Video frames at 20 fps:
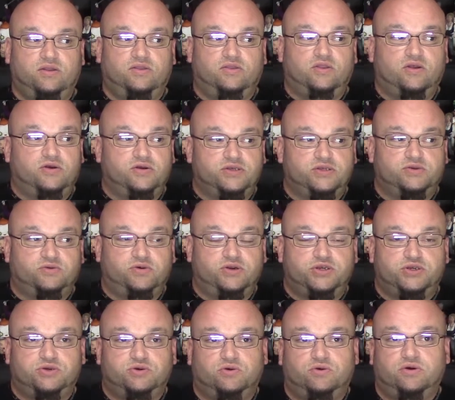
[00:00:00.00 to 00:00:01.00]
long story
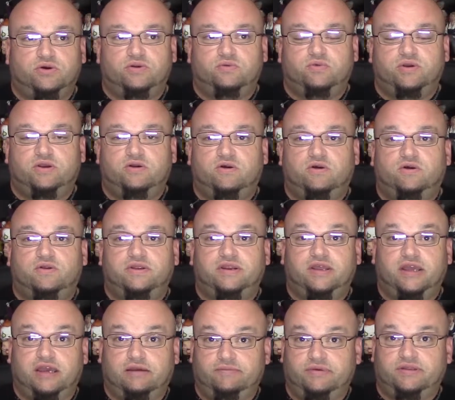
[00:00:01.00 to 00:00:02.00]
short, we called
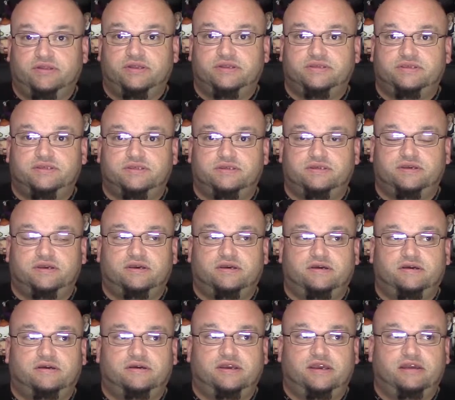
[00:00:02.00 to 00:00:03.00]
an ambulance.
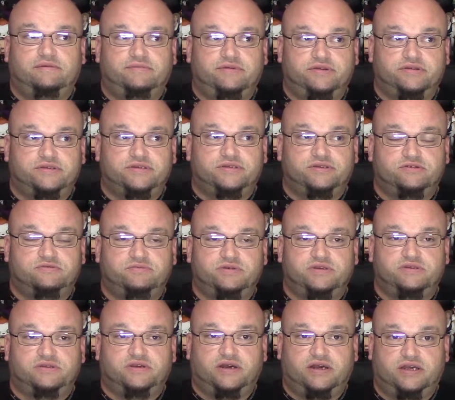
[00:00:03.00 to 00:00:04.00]
Uh, ambulance took me
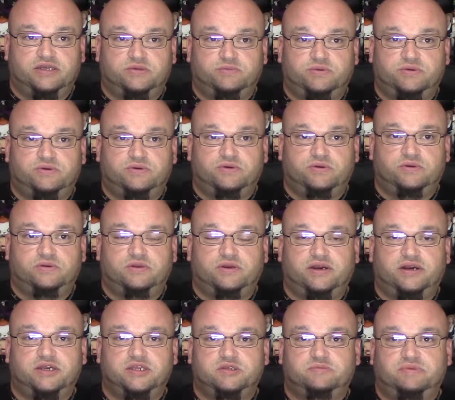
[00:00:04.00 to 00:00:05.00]
to the hospital.
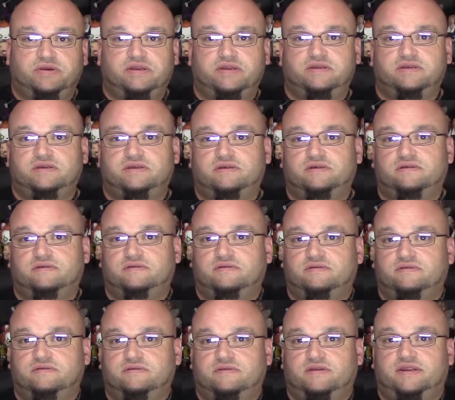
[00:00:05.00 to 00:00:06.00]
I spent
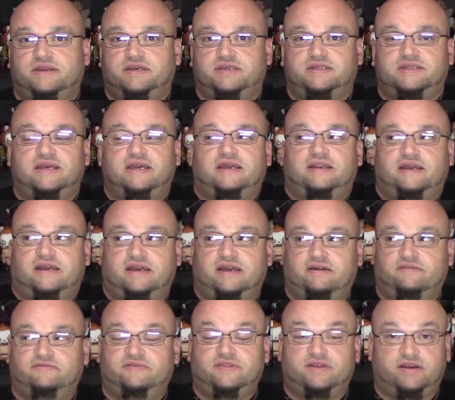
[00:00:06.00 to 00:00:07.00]
the next day and a
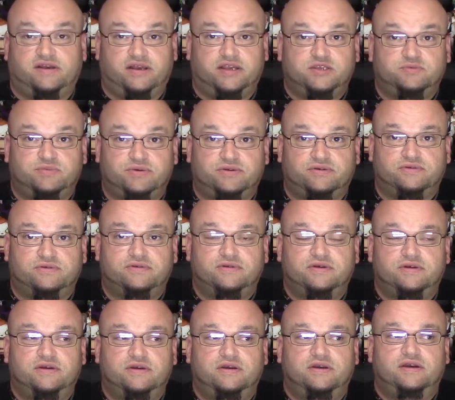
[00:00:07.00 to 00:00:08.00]
half in the hospital
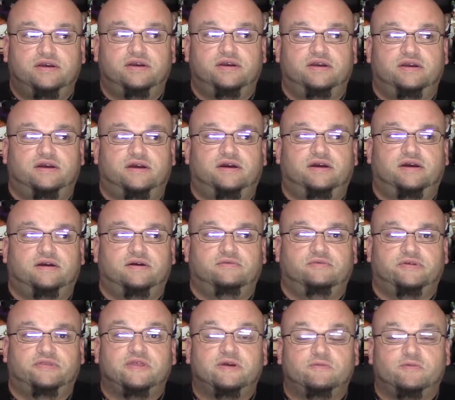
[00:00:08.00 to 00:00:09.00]
uh,
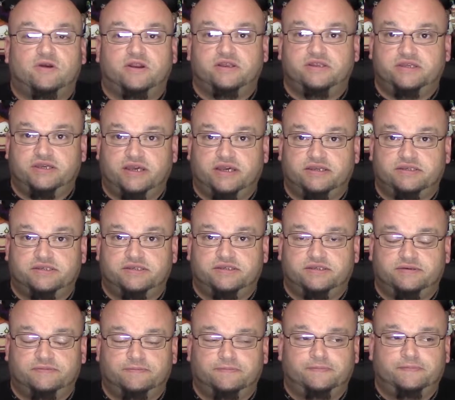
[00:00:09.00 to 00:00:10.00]
with them running
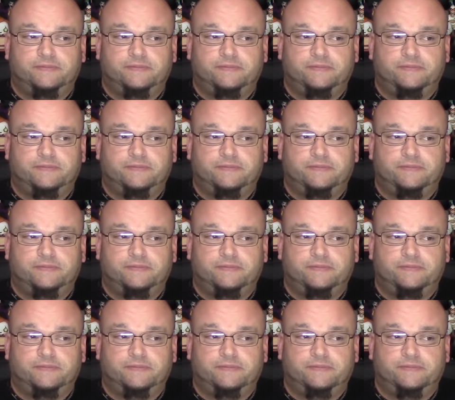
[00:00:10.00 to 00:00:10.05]
tests.